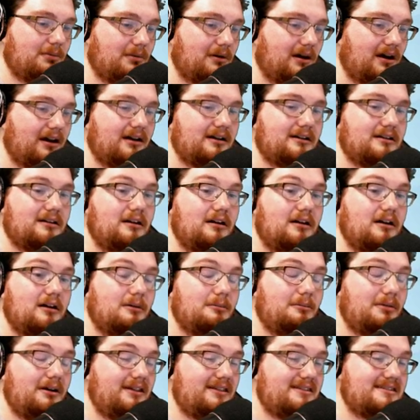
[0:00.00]
the product,
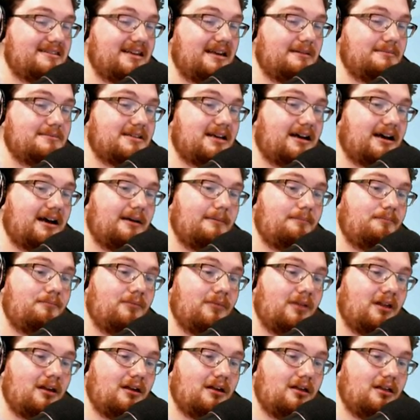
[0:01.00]
but at the same time,
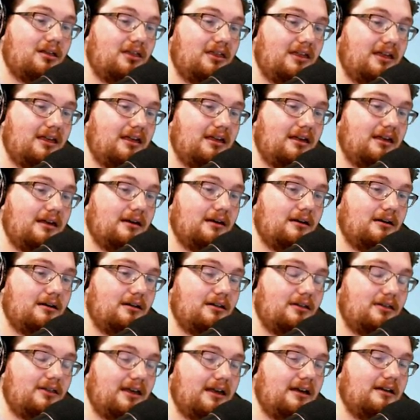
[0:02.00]
the
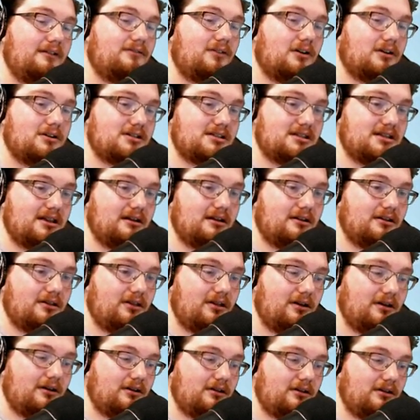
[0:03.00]
the inverse, the
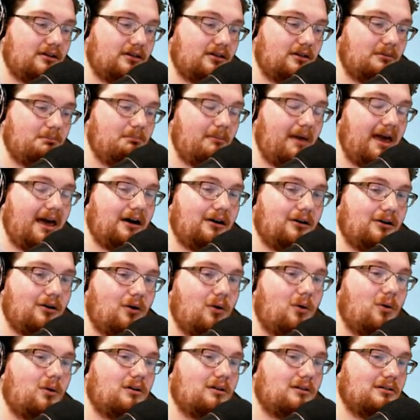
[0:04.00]
the the male
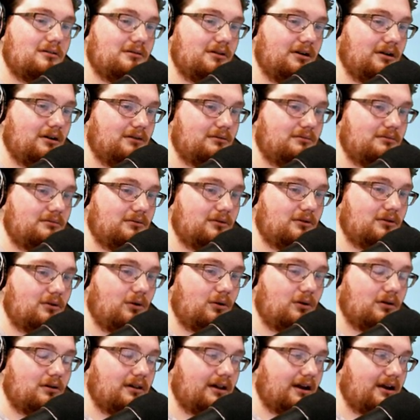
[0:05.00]
core you know
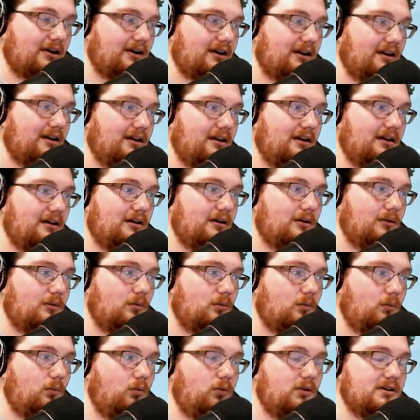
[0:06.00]
corollary
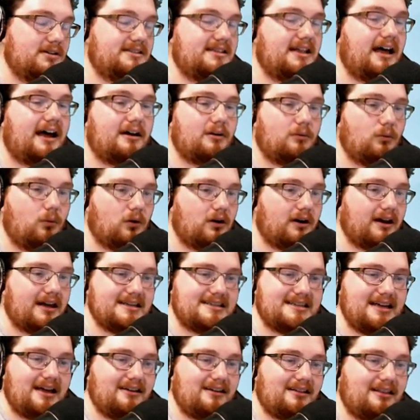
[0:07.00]
was not awarded.
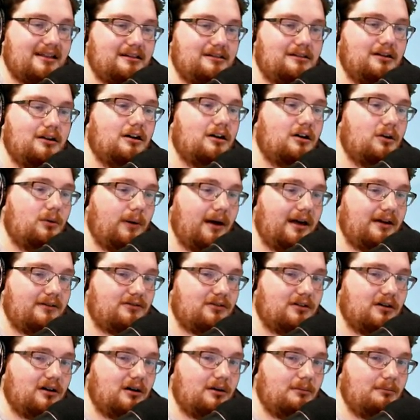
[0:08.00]
It's not like they took it away
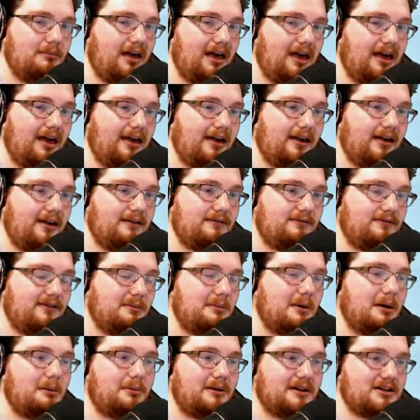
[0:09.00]
from a
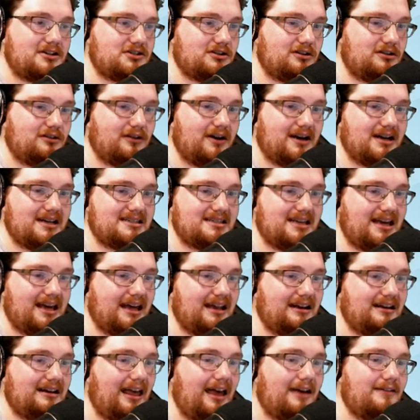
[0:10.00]
female pleasure device
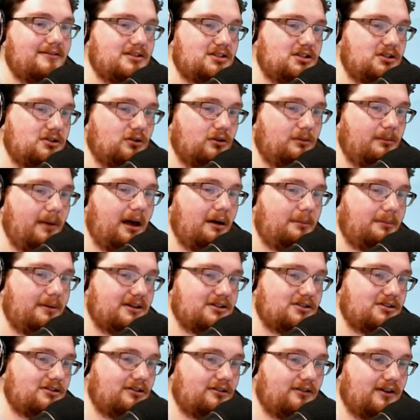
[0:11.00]
and gave it to a male
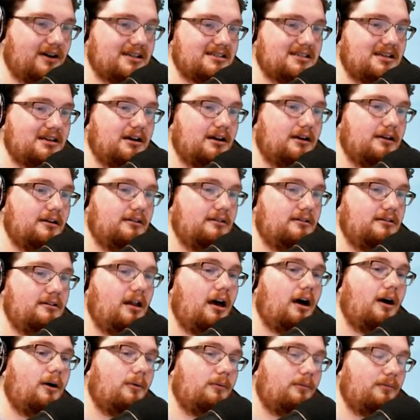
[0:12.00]
pleasure device.
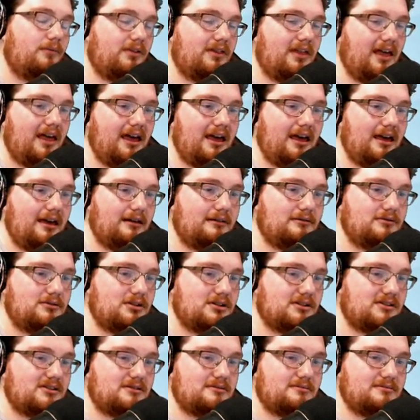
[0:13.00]
No, they
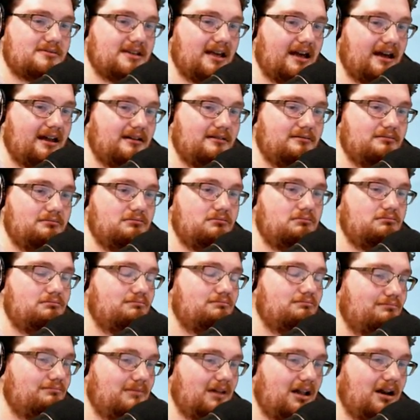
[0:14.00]
just said,
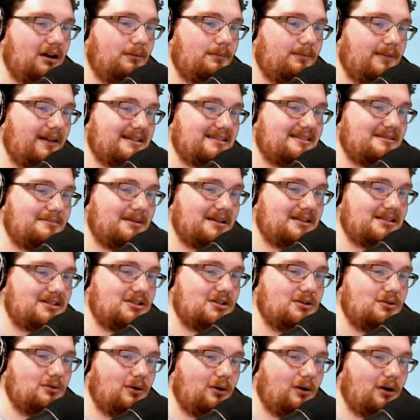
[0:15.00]
you know, that's a bit
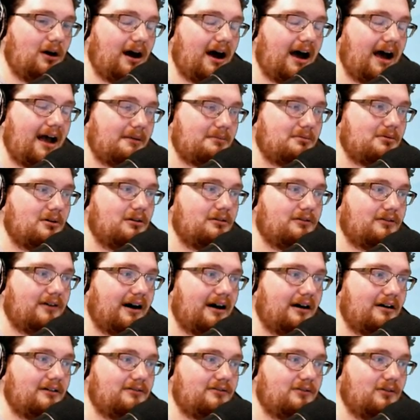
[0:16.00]
too high
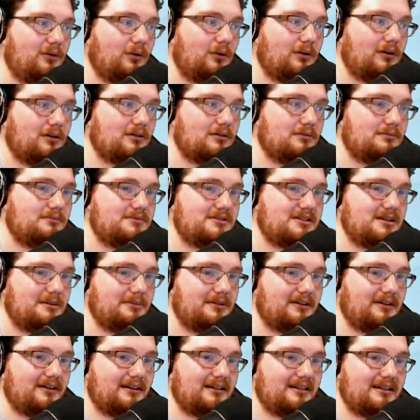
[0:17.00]
profile for
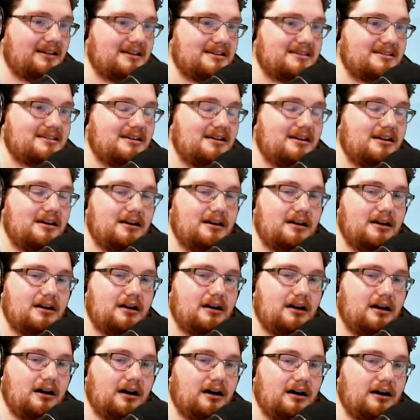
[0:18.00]
something like this.
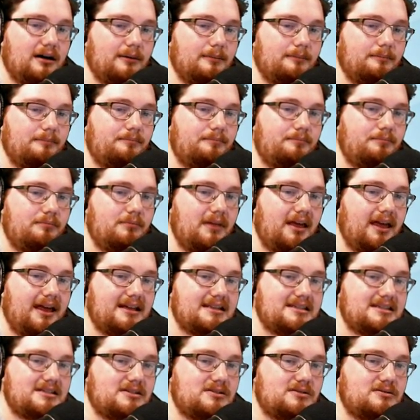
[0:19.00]
Um,
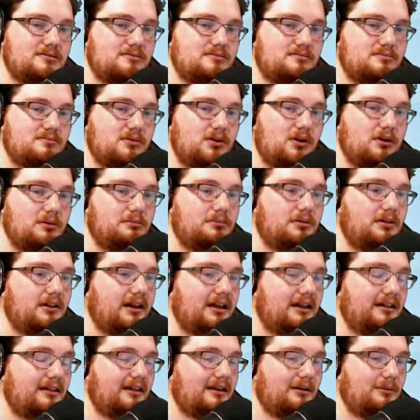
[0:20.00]
it's
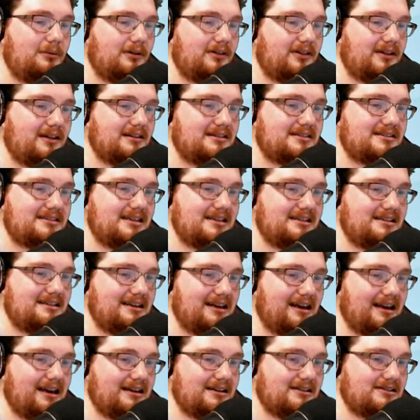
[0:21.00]
completely within C
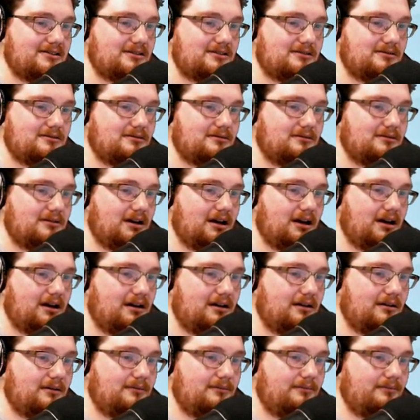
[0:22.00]
T A's
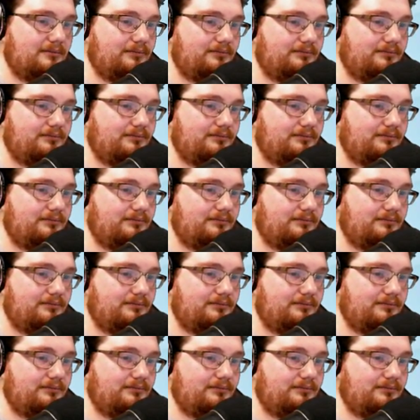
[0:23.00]
uh,